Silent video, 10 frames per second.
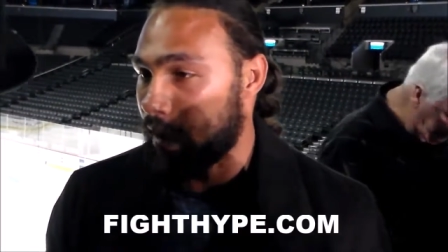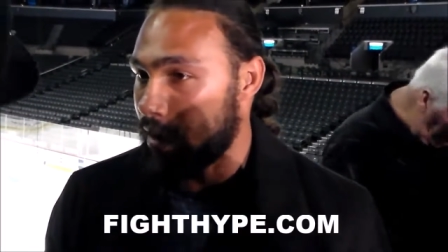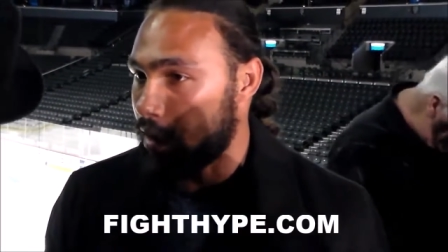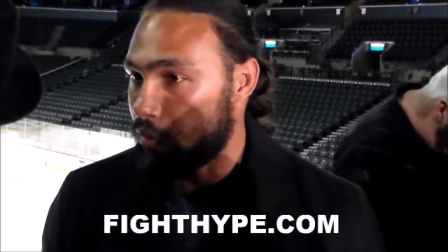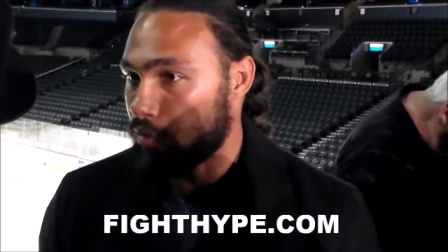
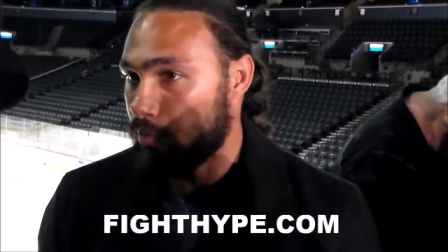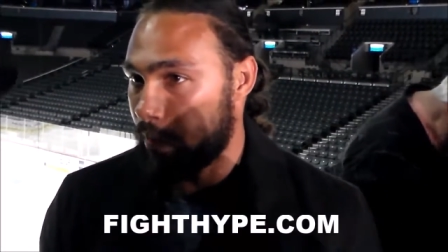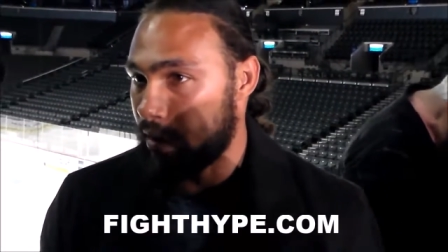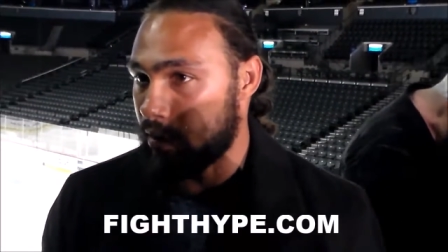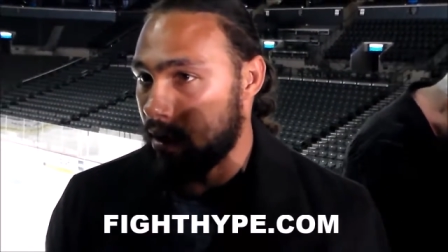fighting Errol
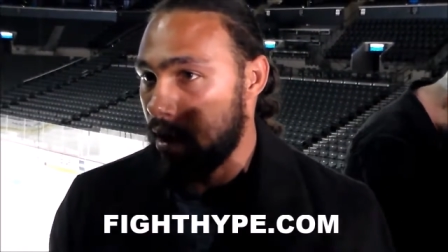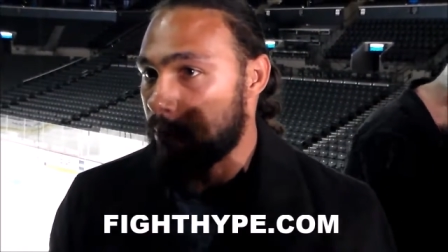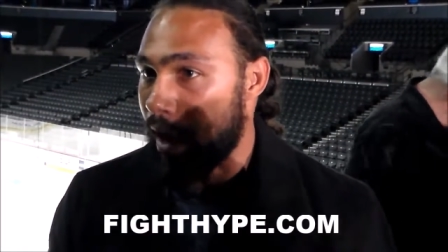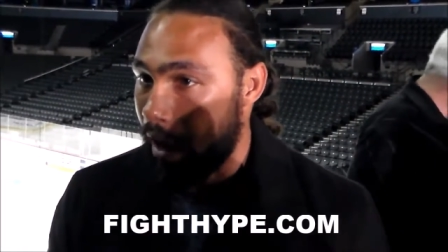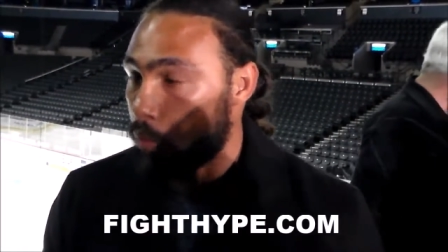Spence,
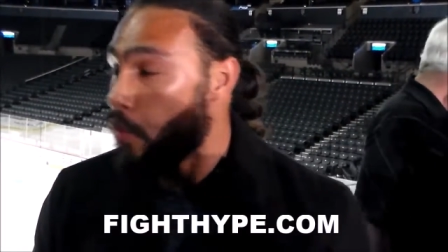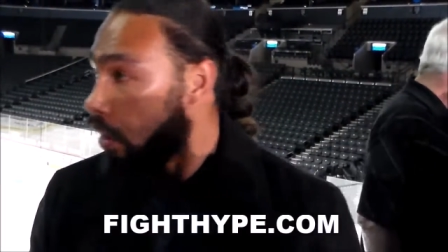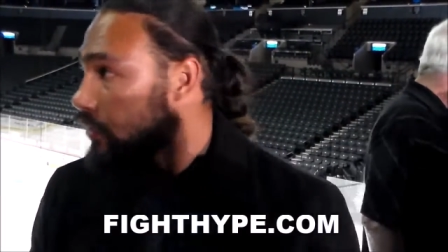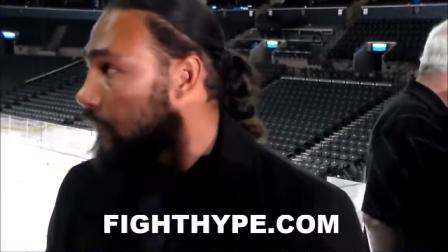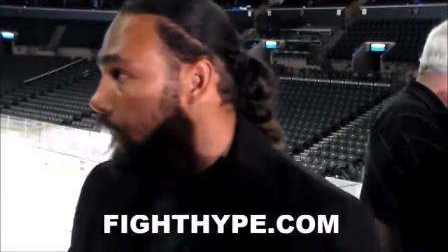but I
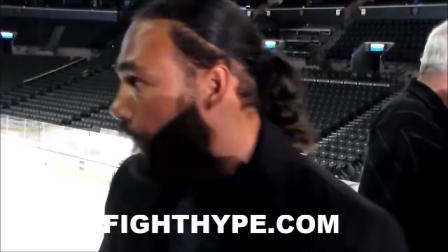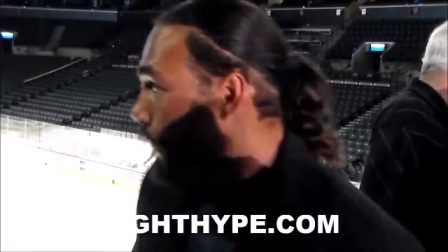want to